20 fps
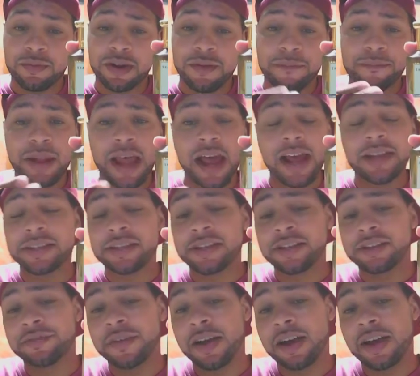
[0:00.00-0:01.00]
with a blast
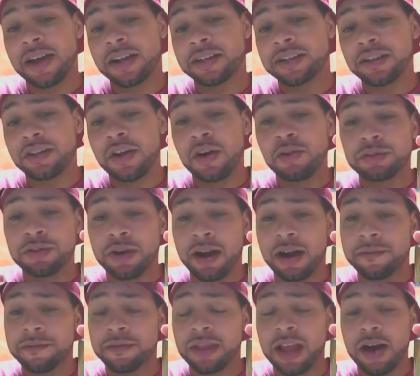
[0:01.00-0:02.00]
of uh,
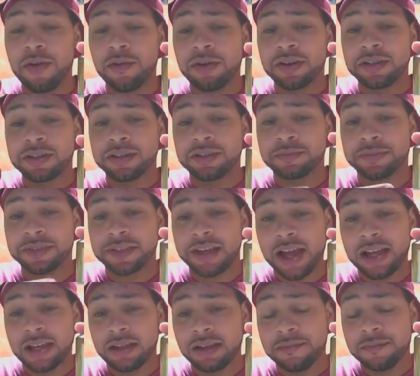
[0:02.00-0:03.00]
snowdrop flower and some
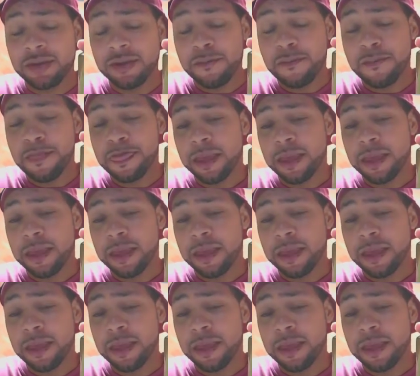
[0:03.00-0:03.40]
cyclamen.